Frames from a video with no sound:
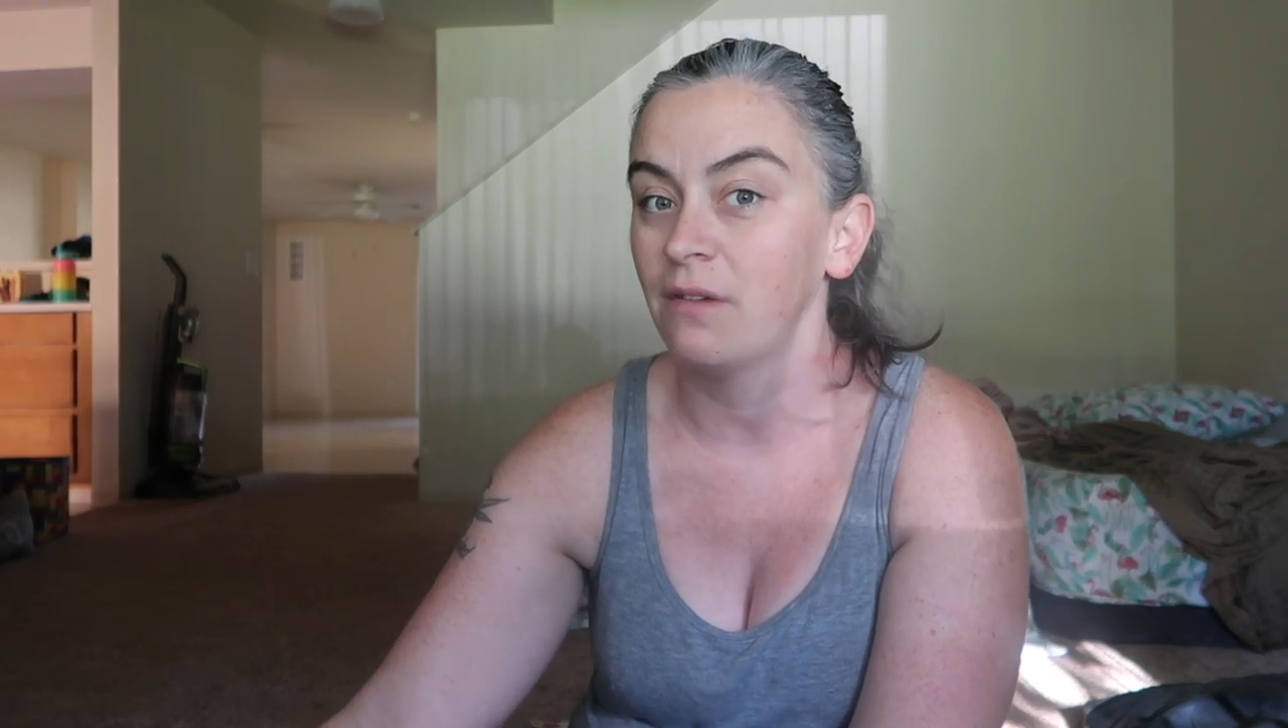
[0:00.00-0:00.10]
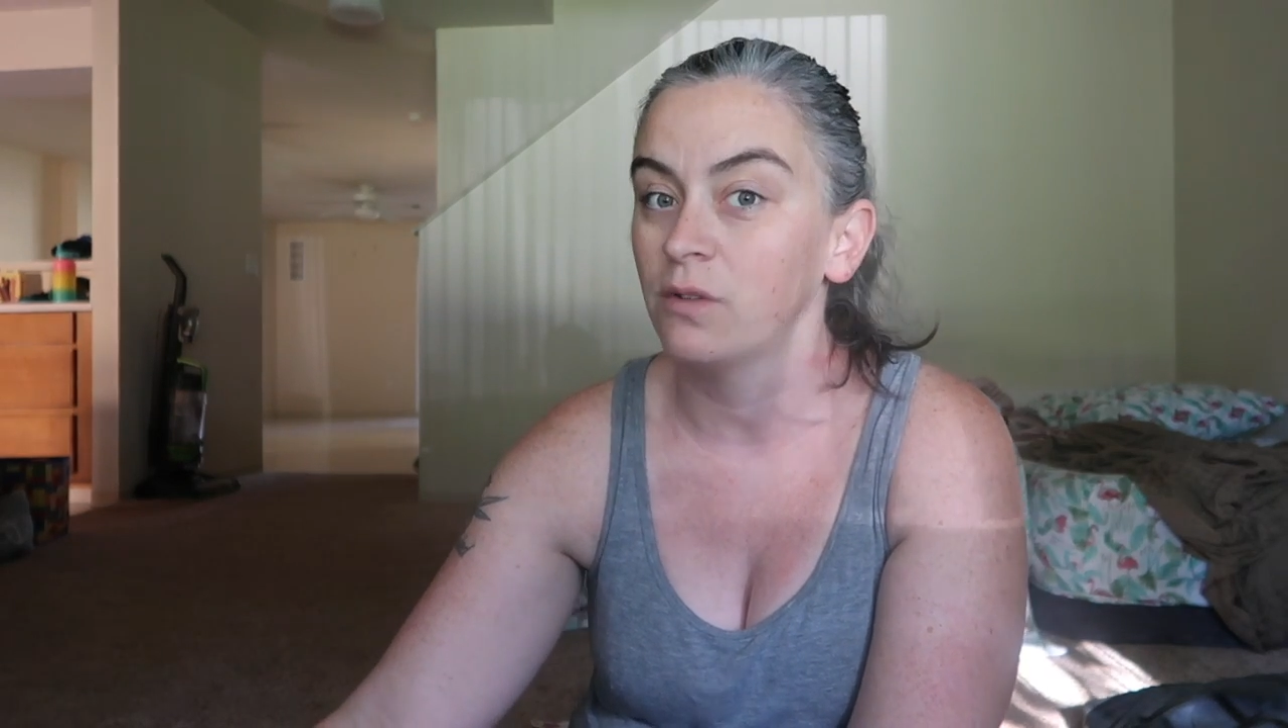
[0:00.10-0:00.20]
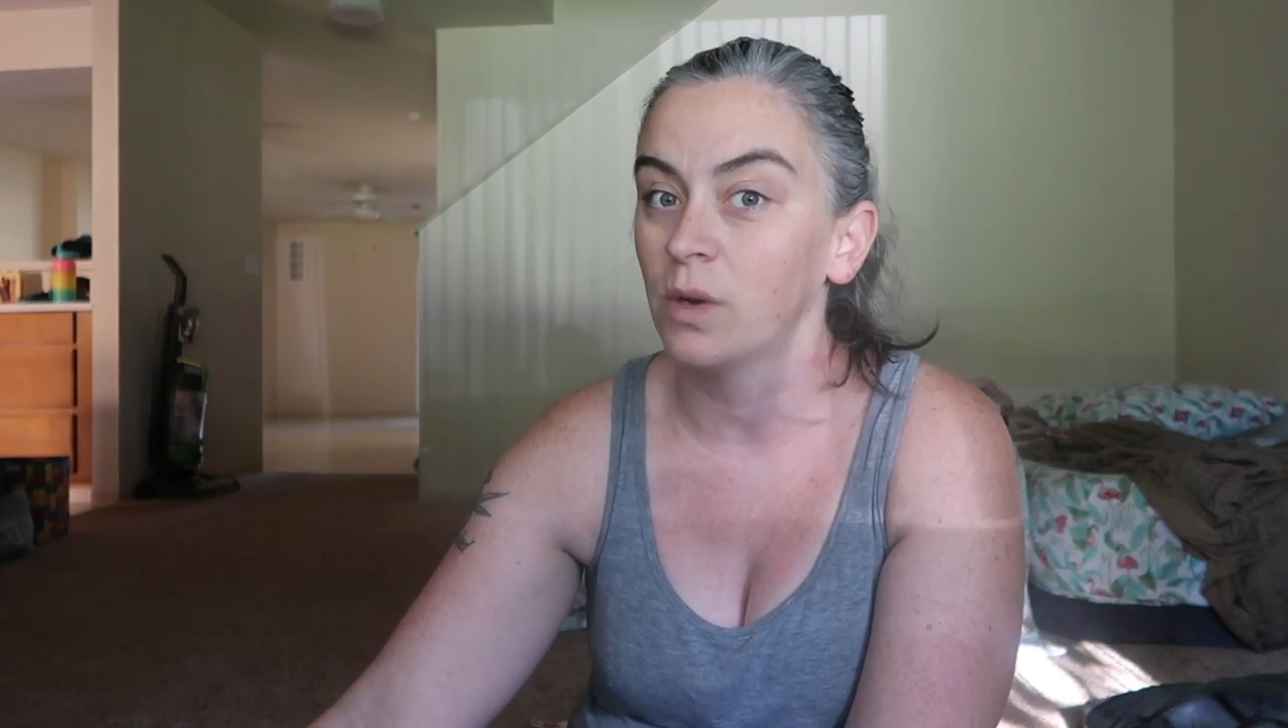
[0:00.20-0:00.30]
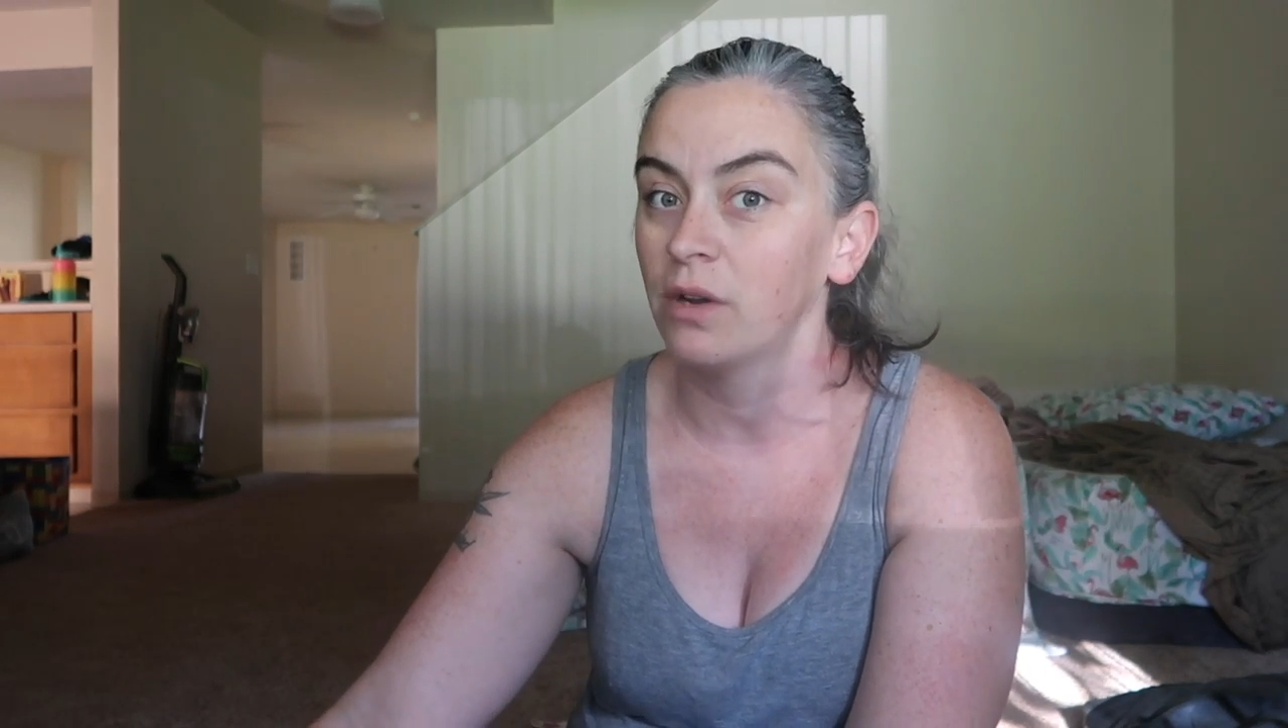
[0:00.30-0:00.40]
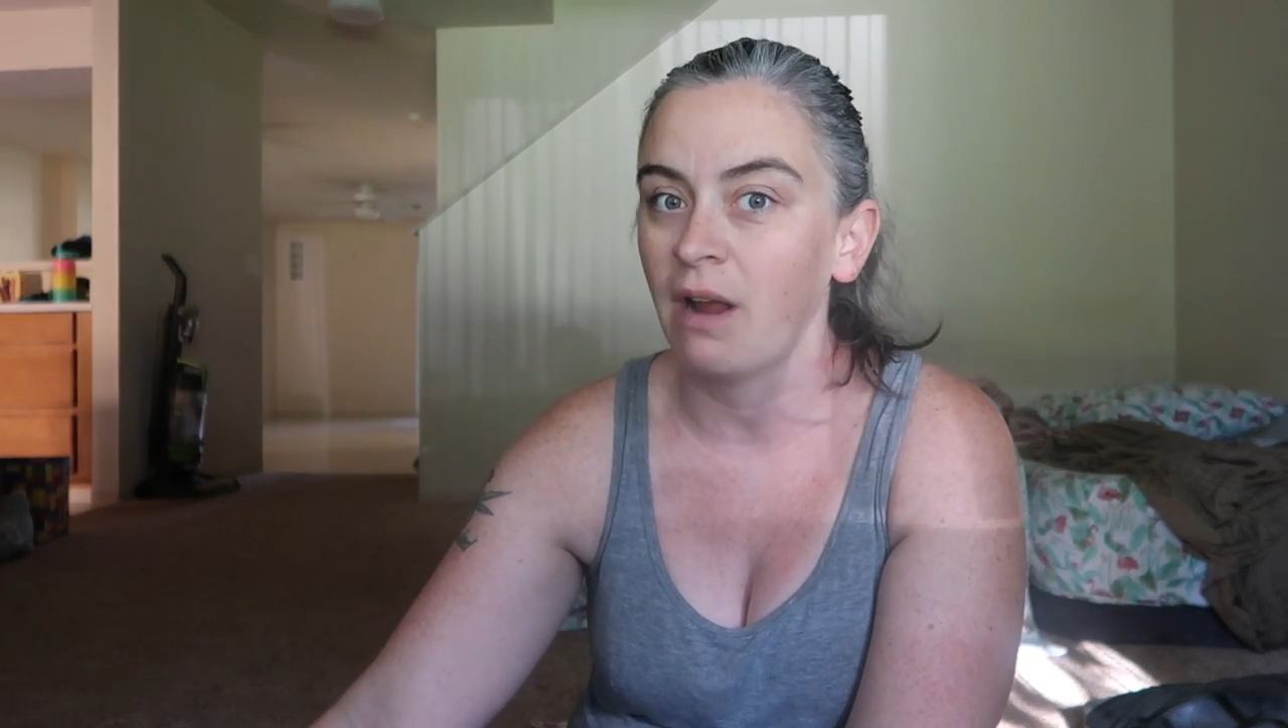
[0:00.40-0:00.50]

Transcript: everyone